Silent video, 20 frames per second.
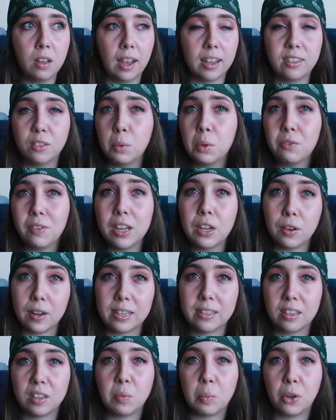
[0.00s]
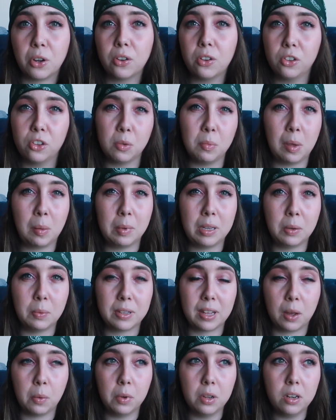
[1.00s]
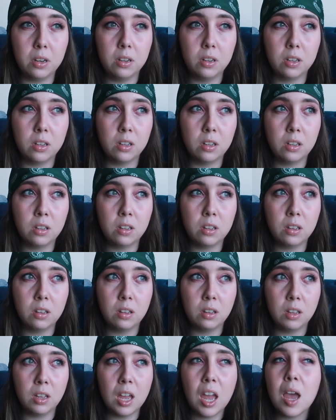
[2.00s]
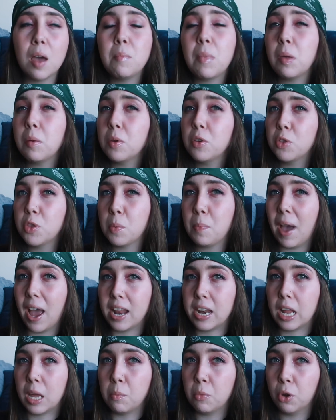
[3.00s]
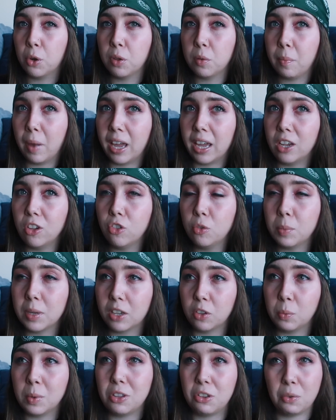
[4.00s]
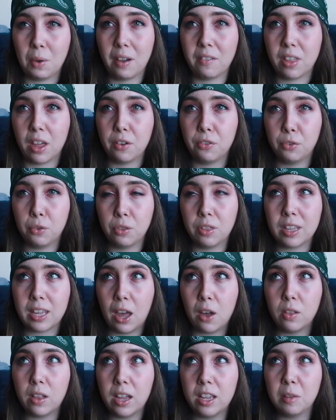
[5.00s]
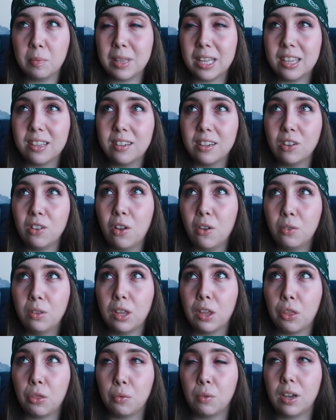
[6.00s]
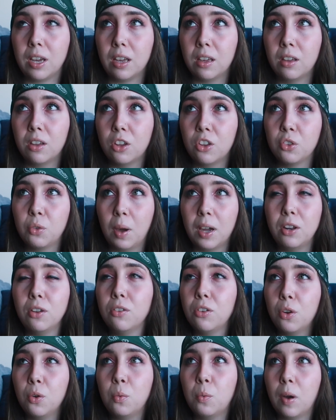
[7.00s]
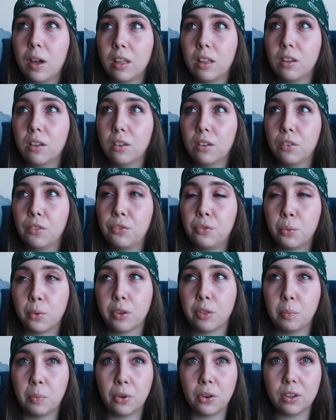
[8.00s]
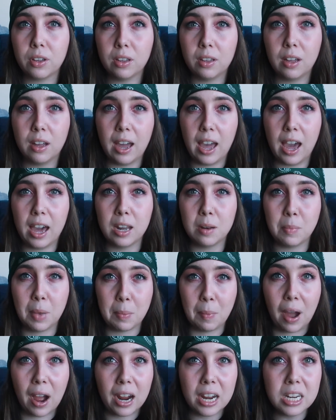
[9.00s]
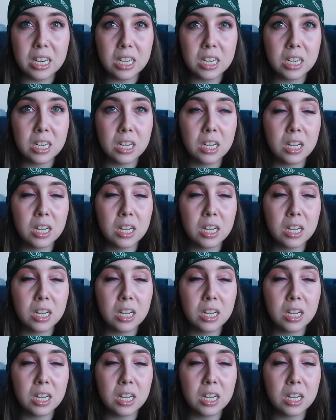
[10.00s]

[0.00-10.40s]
I still wanna write Gracie's book, so maybe it was that one. Maybe it was the pen name book with Paige, because we do have that full thing outlined, but that's still only three. So I don't know what fourth book I had in my mind.